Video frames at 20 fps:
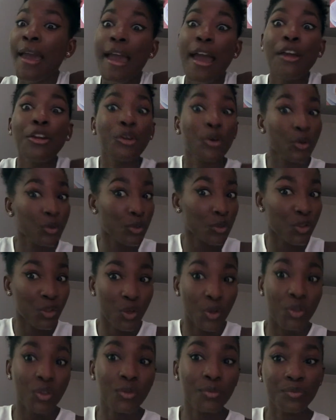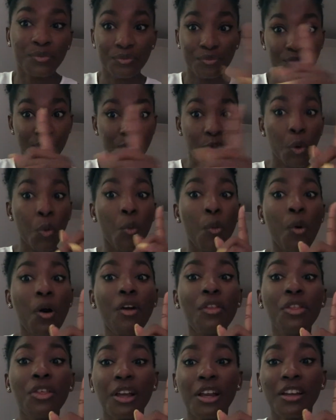and also
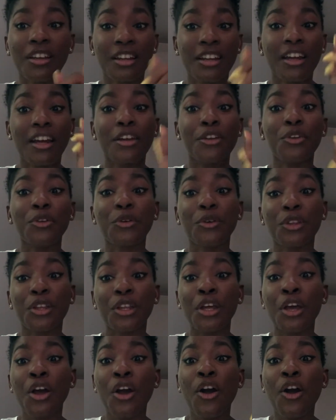one thing that I know that